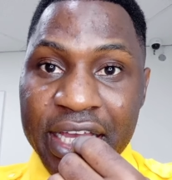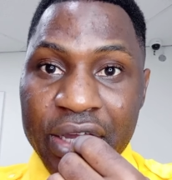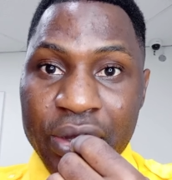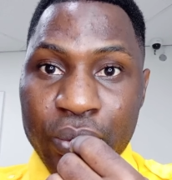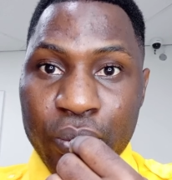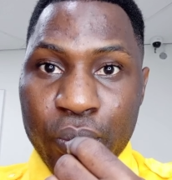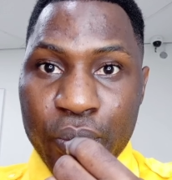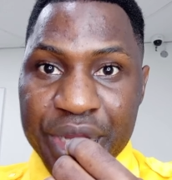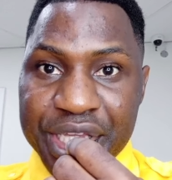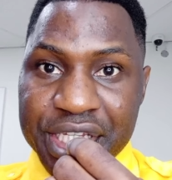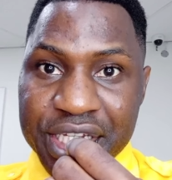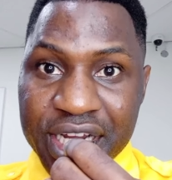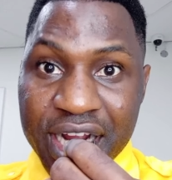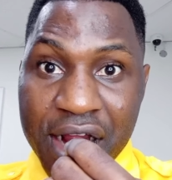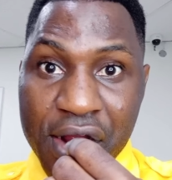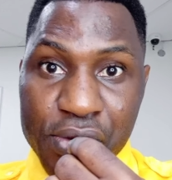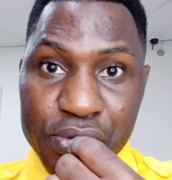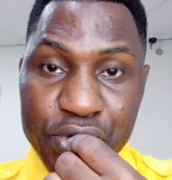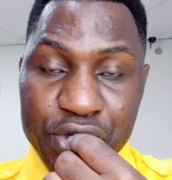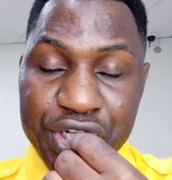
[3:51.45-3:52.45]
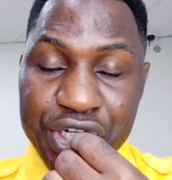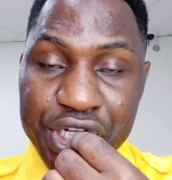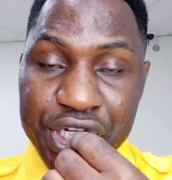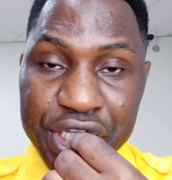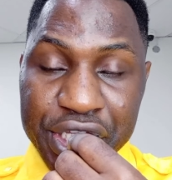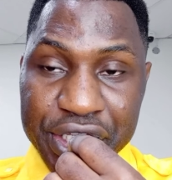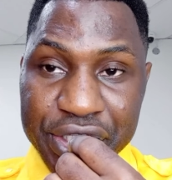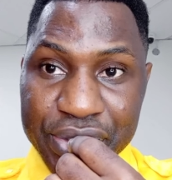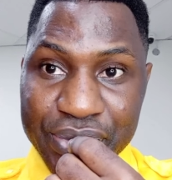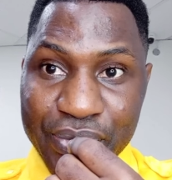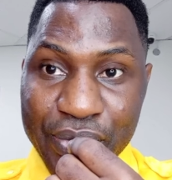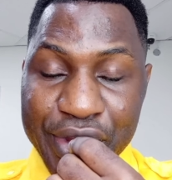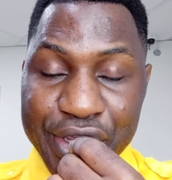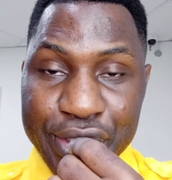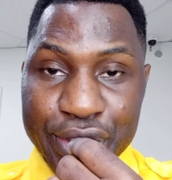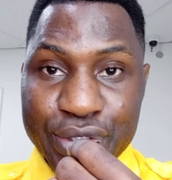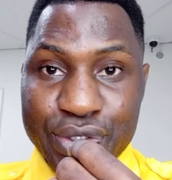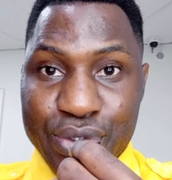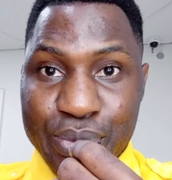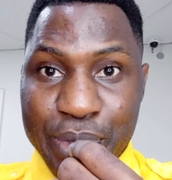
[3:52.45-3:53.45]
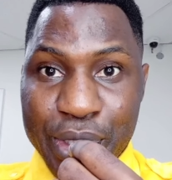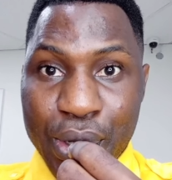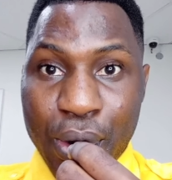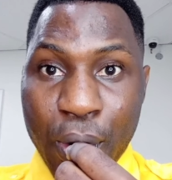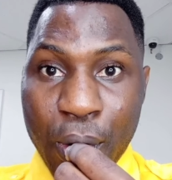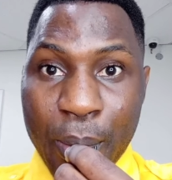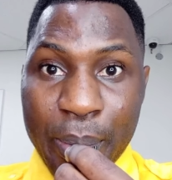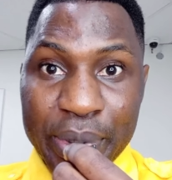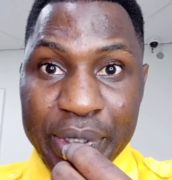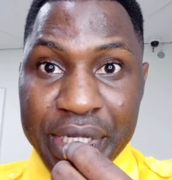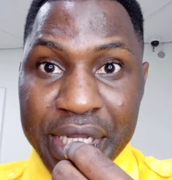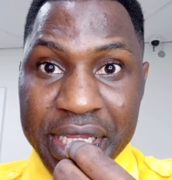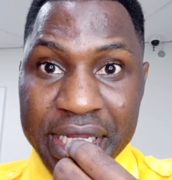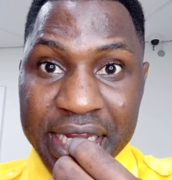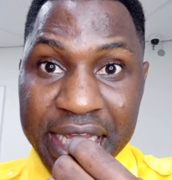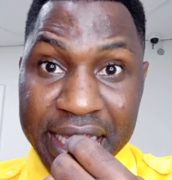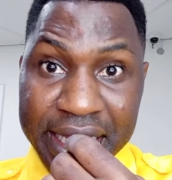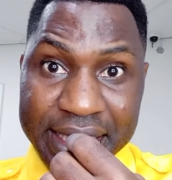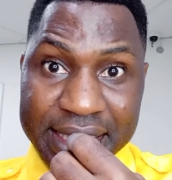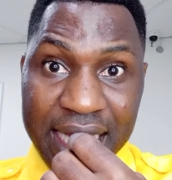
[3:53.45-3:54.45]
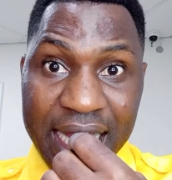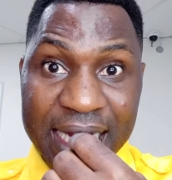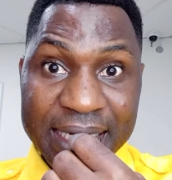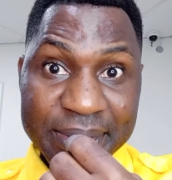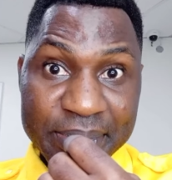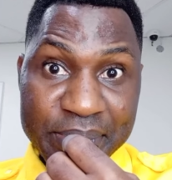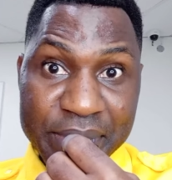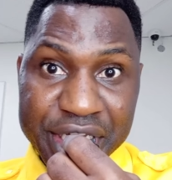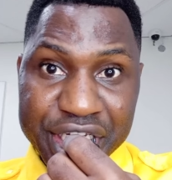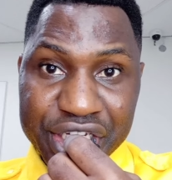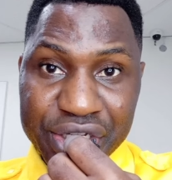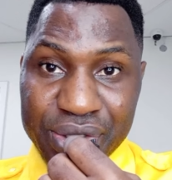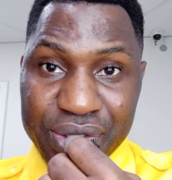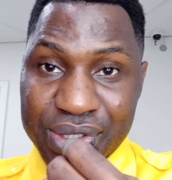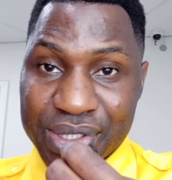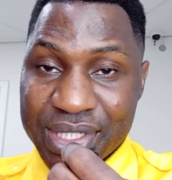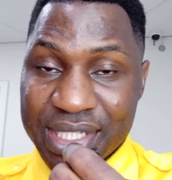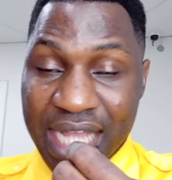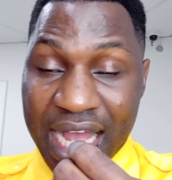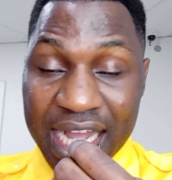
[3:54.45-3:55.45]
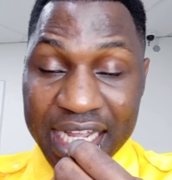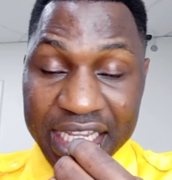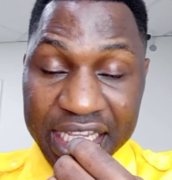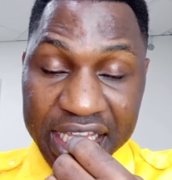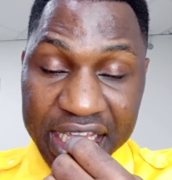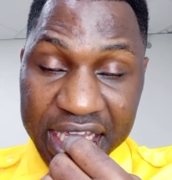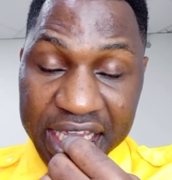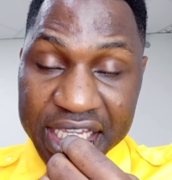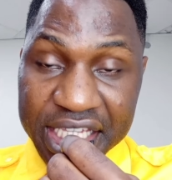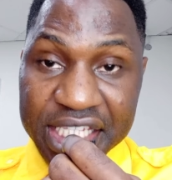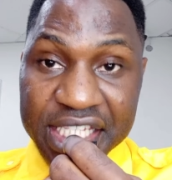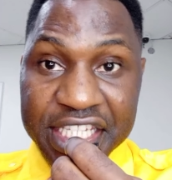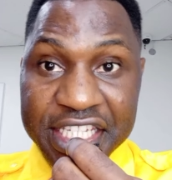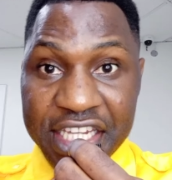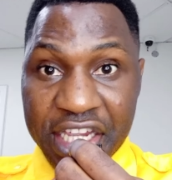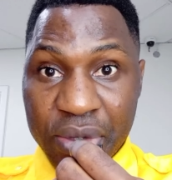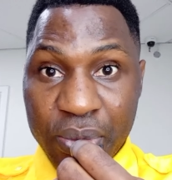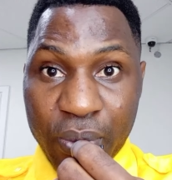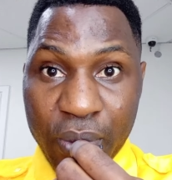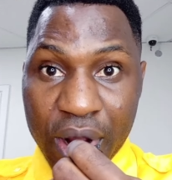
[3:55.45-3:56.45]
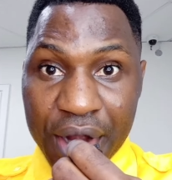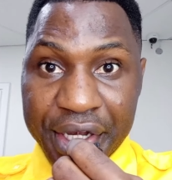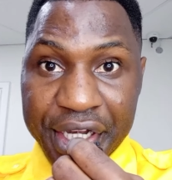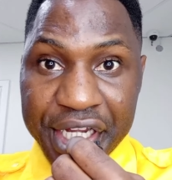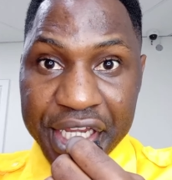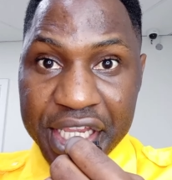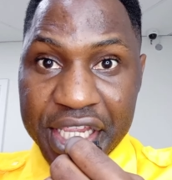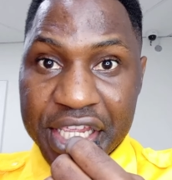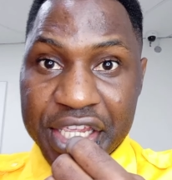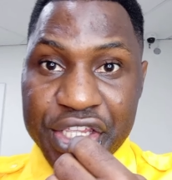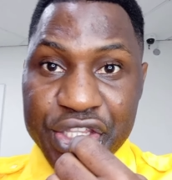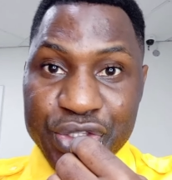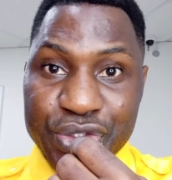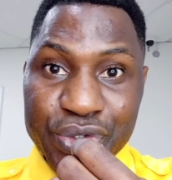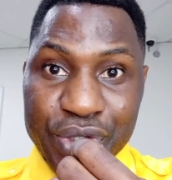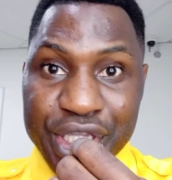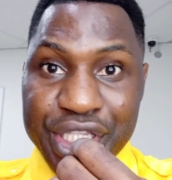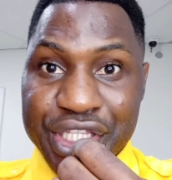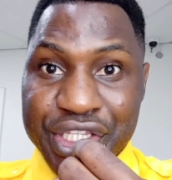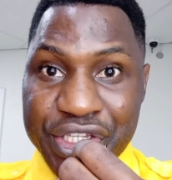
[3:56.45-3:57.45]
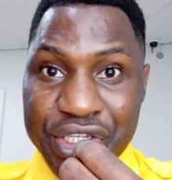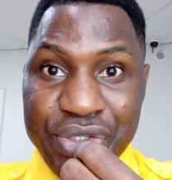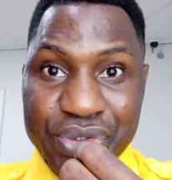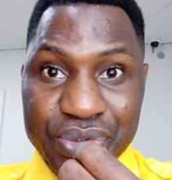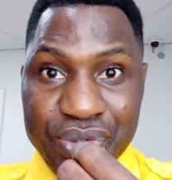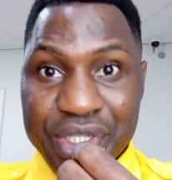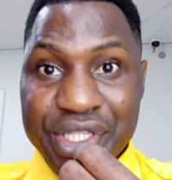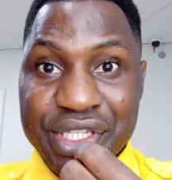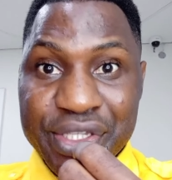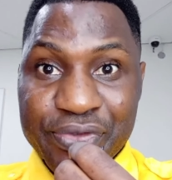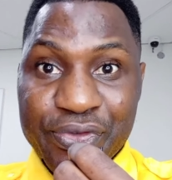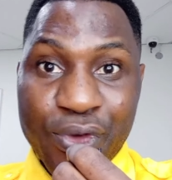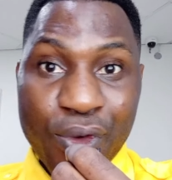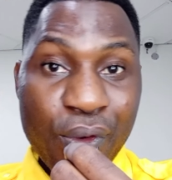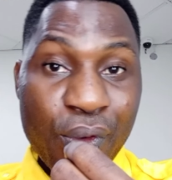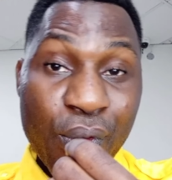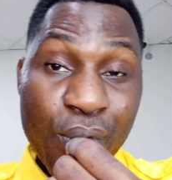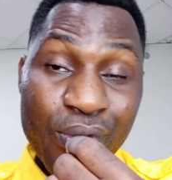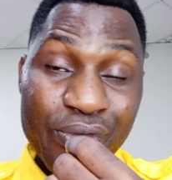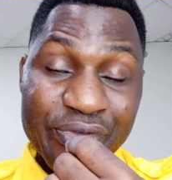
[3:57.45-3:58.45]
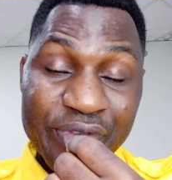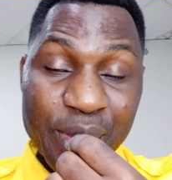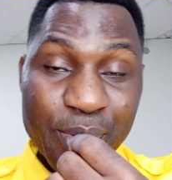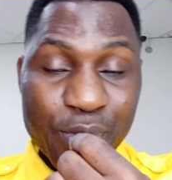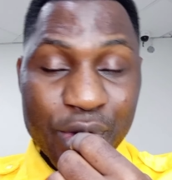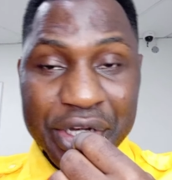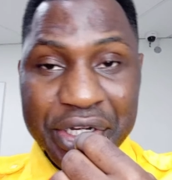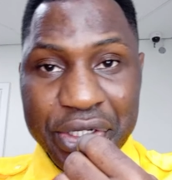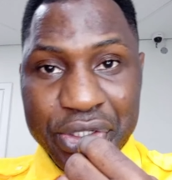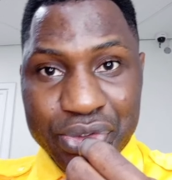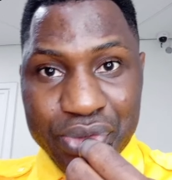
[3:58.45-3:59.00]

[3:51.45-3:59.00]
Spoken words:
which country is going to be opening its admissions against January 2024 or February